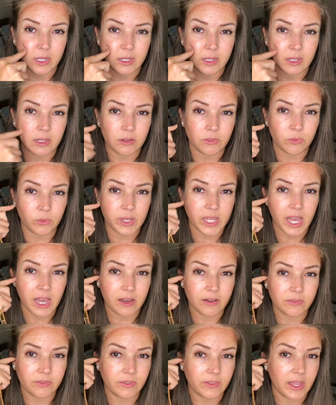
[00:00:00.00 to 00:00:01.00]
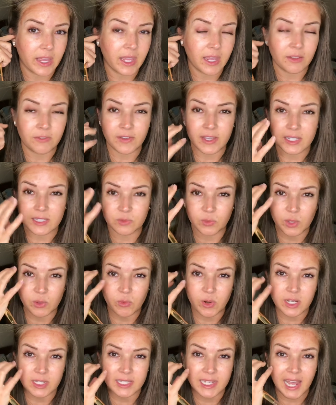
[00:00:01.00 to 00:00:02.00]
If we have a face we
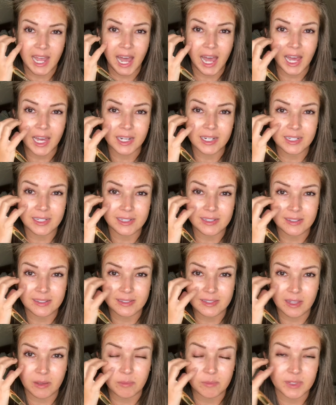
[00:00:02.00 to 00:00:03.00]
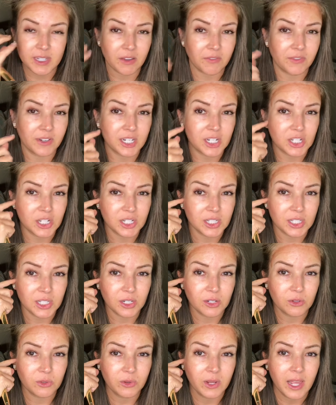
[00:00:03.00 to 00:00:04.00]
want to add some definition
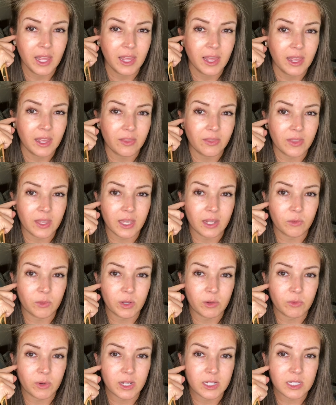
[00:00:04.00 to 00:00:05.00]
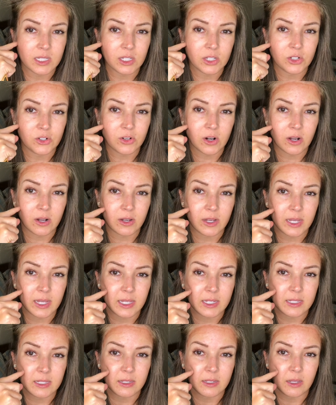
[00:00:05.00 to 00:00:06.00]
to, then we want to draw
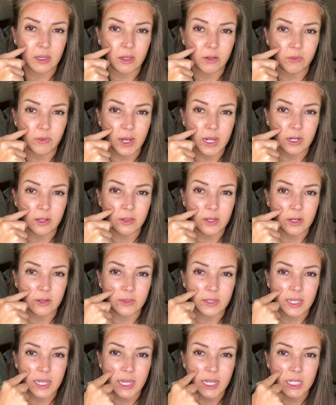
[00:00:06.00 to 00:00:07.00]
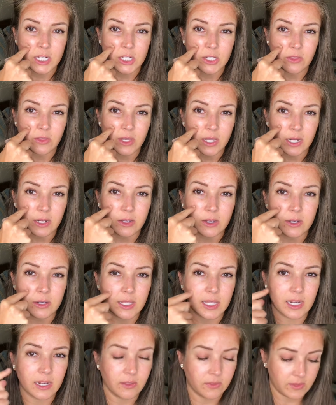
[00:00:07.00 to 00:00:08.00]
it right along the edge and then hook
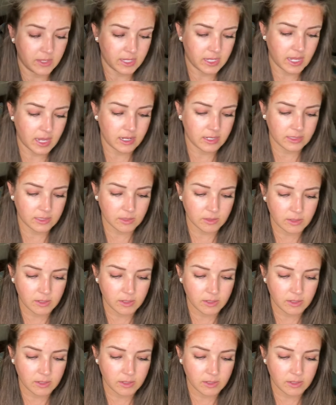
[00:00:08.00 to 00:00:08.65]
it at the end.